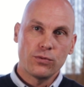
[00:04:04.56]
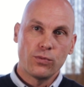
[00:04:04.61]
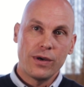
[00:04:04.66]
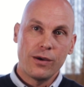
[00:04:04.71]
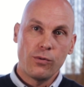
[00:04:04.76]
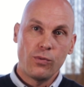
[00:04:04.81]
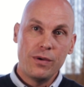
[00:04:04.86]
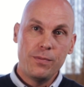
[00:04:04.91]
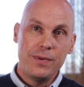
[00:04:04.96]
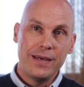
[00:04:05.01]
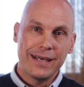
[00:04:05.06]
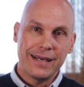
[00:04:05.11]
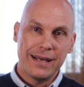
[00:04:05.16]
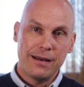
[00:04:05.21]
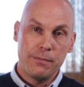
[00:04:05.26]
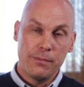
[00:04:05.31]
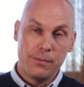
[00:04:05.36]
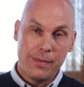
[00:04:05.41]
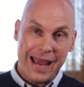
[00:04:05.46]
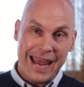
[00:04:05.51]
where we
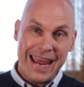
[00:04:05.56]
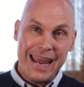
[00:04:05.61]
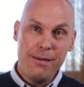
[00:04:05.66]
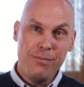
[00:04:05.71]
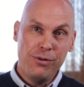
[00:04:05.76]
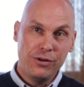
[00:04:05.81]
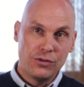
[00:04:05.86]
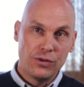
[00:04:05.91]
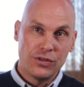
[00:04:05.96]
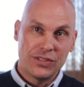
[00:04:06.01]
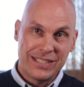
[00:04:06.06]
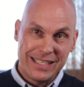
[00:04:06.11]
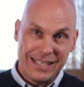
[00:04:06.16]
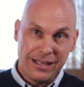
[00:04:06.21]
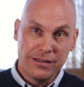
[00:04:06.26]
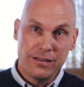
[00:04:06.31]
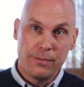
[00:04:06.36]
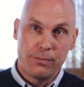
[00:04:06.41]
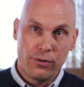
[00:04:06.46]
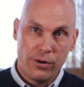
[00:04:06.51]
become able to
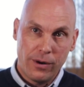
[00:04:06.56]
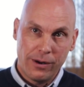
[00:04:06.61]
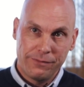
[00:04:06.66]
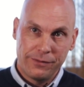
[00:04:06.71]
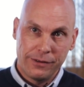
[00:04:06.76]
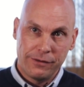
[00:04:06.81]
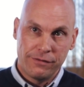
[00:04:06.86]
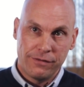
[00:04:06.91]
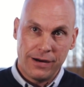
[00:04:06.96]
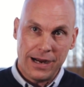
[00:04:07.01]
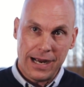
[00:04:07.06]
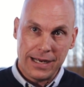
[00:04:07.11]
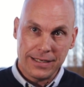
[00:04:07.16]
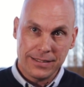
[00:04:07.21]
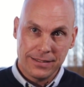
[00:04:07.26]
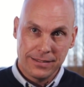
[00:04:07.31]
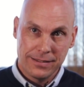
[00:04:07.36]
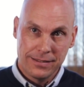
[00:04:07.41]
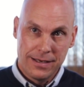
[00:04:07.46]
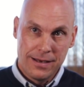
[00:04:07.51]
sell the product
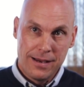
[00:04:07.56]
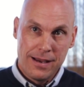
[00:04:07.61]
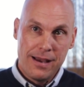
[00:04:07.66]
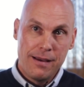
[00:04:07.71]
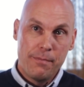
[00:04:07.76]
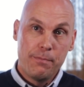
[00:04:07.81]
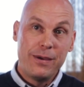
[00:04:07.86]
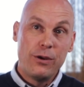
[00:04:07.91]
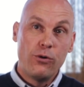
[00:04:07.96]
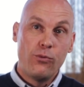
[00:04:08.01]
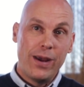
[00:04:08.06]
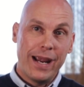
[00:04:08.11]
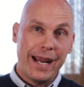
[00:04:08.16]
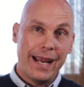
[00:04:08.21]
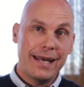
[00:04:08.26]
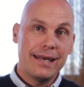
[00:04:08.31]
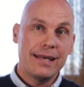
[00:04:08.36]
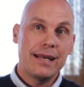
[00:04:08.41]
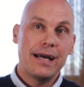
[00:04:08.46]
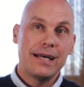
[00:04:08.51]
advice, be
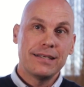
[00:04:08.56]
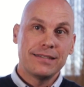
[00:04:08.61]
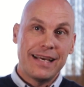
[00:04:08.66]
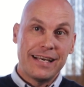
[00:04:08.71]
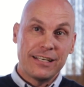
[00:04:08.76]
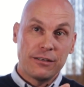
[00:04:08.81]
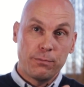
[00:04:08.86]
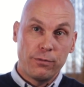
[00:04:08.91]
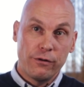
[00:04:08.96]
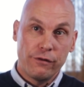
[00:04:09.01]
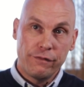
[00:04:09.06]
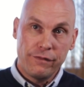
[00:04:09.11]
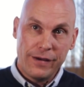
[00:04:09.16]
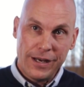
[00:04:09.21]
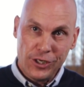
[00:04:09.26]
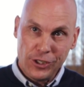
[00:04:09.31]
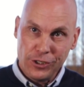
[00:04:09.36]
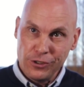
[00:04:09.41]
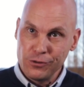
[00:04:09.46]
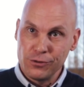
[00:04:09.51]
recognized as
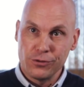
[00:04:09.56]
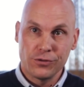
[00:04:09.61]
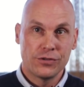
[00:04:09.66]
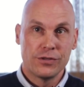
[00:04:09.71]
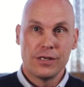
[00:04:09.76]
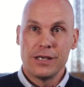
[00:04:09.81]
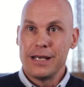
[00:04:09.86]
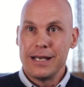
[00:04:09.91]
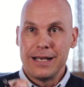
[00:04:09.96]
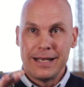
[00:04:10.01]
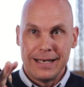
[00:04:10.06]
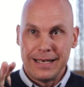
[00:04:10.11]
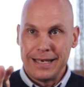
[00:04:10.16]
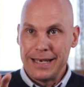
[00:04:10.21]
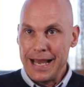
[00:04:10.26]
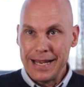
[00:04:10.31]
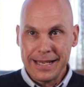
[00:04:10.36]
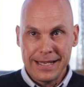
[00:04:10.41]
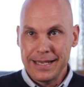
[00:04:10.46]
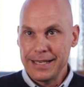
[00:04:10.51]
professionals,
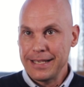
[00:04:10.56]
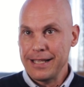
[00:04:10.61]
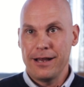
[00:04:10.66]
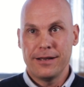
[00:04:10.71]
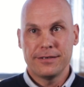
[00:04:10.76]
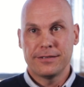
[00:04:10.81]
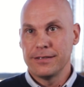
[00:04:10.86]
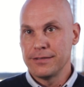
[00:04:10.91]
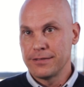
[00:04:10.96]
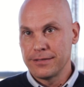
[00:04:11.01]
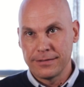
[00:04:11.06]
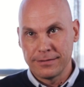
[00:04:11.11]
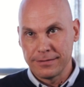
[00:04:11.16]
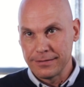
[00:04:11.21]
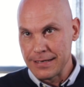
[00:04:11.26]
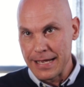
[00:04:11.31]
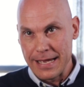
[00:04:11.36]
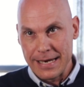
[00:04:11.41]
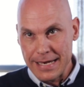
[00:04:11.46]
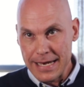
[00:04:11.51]
like accountants
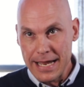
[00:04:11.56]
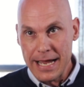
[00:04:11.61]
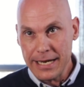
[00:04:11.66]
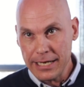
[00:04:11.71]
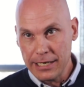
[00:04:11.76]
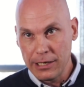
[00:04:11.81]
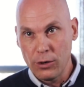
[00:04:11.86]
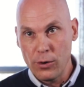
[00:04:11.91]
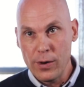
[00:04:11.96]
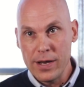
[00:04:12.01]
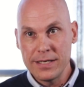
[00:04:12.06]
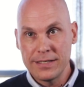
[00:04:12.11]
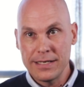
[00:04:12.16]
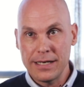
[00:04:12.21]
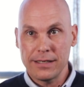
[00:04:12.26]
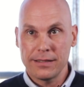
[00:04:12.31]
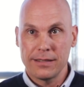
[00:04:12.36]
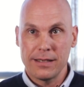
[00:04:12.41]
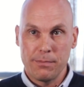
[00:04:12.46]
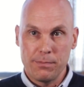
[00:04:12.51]
and like lawyers
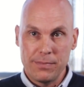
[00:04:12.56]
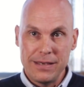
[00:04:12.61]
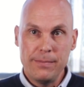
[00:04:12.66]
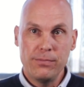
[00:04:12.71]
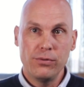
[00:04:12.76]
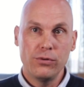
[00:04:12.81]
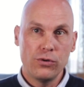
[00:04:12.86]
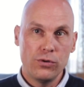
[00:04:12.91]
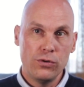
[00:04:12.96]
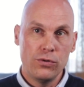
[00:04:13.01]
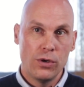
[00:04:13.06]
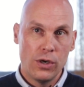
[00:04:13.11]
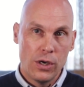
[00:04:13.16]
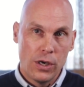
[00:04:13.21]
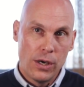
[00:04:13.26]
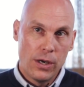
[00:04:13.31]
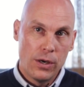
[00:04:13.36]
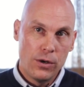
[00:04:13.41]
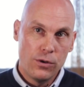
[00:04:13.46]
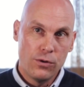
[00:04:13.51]
out there, people who
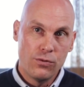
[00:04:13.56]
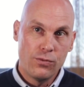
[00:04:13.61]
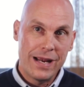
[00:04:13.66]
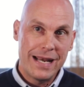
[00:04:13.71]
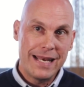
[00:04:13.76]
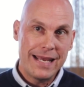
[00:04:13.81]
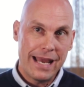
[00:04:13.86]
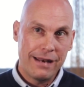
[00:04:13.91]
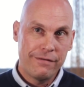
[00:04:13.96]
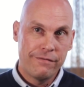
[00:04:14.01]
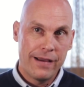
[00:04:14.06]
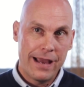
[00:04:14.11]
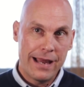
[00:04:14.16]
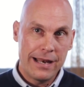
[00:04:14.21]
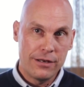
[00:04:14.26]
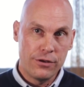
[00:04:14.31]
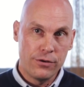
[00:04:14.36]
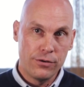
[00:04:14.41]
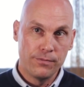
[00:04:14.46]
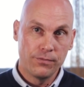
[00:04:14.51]
really add
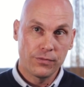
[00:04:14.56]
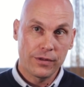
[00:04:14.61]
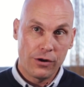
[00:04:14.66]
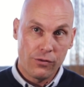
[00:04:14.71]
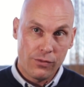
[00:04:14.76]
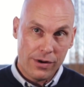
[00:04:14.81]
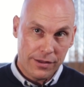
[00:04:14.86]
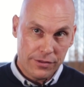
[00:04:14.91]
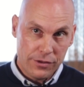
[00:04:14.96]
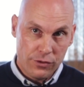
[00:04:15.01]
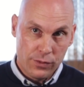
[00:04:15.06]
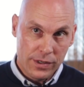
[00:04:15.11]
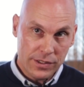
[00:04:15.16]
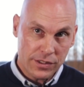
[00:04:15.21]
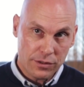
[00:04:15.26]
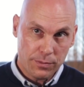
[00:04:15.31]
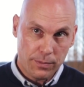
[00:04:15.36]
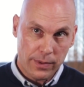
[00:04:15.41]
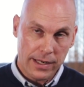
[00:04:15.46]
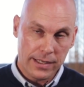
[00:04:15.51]
value around the
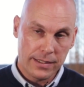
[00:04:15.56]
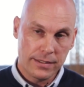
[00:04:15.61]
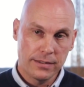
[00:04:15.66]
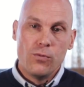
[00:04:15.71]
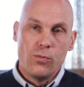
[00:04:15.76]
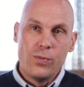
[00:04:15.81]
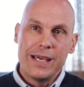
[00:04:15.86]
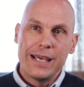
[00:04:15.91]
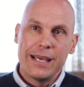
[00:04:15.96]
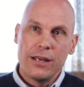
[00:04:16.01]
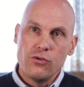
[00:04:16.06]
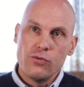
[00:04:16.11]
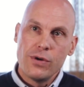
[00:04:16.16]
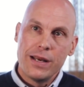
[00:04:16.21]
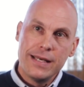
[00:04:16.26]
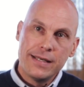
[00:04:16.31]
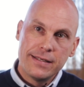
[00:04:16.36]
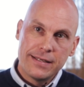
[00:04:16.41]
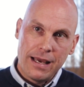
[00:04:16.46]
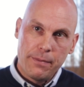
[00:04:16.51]
risk space, we can
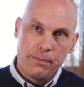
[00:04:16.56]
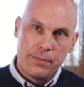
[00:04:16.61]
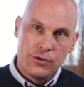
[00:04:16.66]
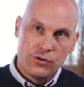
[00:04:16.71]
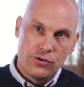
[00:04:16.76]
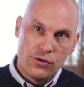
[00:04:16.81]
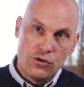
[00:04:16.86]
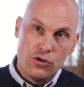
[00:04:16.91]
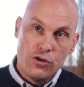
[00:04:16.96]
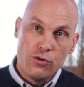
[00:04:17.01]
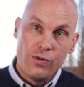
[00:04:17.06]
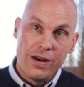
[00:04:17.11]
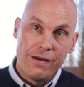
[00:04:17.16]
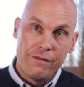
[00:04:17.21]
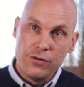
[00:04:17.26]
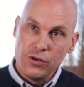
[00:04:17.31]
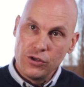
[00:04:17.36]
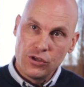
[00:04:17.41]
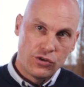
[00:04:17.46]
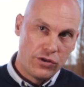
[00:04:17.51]
really tap into new
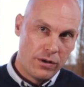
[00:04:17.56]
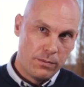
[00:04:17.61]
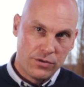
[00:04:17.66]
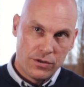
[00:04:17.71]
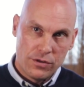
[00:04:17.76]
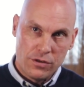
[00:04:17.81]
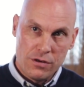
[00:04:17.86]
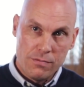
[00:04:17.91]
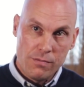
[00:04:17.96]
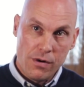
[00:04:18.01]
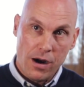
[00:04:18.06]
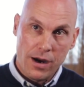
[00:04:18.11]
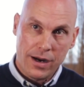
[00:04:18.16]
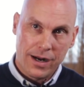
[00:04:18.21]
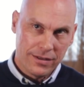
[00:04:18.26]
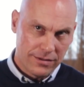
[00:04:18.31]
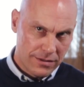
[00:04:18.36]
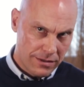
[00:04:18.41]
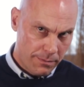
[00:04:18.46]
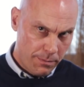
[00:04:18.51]
revenue streams and new
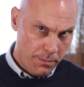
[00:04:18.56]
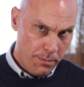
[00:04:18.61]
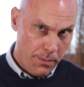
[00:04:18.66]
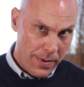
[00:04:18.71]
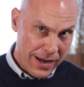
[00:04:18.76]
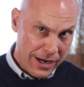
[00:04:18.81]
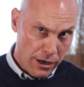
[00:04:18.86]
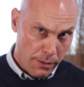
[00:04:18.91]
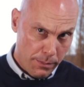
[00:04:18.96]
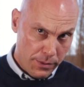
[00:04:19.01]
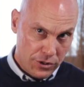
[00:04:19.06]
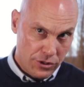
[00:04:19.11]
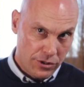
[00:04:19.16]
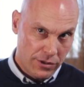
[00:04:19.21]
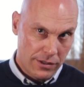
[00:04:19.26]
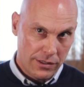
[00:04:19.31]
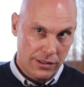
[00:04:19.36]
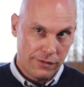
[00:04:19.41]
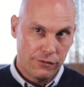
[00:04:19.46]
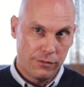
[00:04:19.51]
markets. It's a big
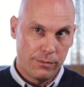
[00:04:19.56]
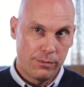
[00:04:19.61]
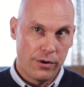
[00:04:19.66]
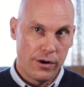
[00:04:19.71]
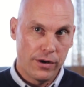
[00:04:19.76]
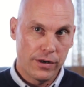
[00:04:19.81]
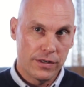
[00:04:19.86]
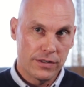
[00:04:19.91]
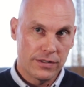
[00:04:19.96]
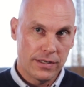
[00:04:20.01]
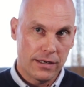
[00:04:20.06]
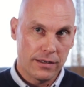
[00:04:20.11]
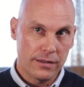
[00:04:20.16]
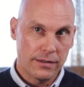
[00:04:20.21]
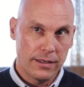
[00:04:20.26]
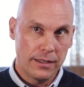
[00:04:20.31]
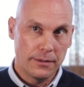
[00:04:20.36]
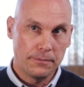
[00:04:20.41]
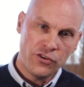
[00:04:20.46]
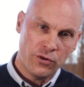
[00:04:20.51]
opportunity for brokers out
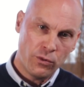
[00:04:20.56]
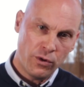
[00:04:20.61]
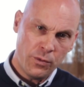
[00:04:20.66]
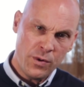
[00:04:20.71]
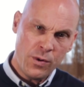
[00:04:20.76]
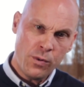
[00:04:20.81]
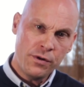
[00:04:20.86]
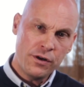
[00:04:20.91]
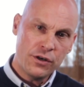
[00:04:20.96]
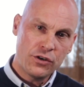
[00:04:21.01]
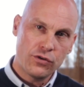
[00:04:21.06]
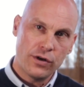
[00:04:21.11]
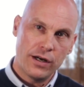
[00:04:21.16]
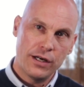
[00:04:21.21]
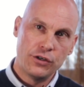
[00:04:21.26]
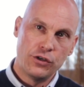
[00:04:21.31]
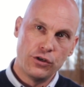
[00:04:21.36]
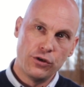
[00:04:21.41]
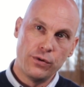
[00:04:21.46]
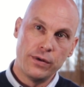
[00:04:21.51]
there. So what we want to try
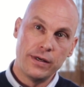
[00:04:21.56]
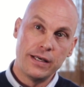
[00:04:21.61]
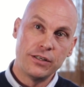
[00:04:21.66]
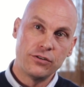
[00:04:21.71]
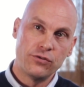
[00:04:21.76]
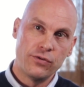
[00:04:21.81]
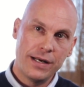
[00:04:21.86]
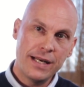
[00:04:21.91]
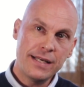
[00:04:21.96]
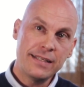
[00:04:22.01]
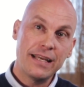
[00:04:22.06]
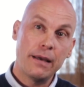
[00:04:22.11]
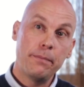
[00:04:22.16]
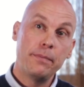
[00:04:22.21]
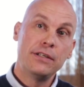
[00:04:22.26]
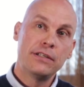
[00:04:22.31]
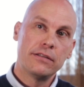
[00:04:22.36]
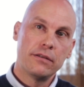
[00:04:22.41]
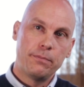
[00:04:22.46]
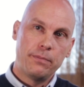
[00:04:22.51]
to do is really tap
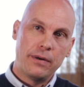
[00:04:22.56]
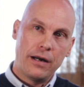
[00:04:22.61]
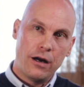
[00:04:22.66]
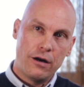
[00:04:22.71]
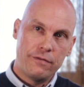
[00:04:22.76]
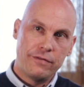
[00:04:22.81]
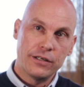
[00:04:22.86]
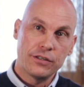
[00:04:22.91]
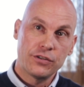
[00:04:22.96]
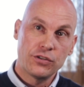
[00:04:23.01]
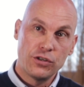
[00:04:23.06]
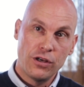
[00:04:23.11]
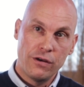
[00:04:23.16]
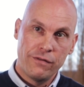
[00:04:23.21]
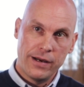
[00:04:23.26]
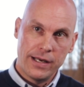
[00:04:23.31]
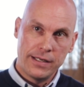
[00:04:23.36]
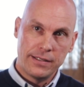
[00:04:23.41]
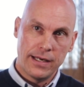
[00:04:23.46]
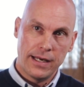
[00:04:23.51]
into the power of our
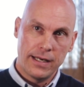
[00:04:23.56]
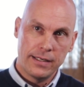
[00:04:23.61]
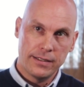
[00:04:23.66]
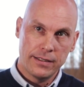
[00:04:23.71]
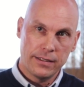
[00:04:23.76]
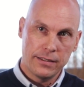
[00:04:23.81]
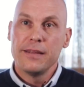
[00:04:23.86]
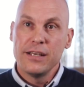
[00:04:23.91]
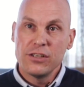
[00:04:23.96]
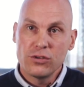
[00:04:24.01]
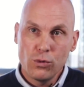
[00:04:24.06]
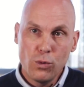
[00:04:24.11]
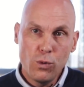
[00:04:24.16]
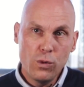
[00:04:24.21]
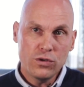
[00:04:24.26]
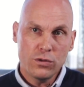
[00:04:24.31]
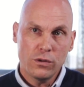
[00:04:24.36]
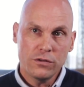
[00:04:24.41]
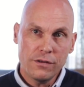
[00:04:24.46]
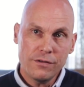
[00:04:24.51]
survey data. There's all
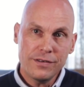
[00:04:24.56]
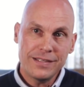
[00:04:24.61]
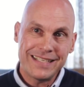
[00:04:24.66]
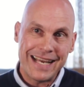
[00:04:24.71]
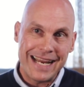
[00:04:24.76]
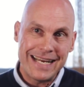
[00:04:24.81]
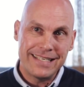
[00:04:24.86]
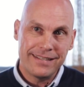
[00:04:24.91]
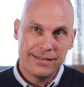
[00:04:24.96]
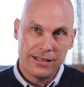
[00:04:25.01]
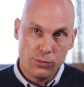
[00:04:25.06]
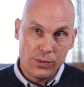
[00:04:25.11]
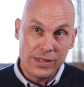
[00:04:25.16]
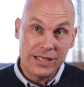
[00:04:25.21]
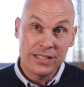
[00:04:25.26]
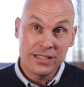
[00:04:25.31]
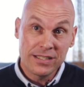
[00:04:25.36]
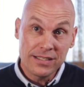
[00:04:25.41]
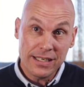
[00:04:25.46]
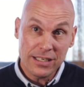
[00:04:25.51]
sorts of data that we
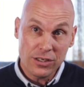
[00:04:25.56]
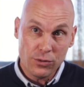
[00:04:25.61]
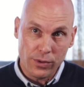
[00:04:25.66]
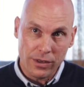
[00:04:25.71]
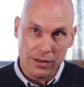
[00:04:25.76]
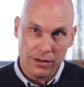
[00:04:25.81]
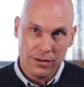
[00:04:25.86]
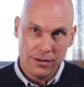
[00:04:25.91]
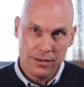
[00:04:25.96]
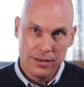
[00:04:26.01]
sit with.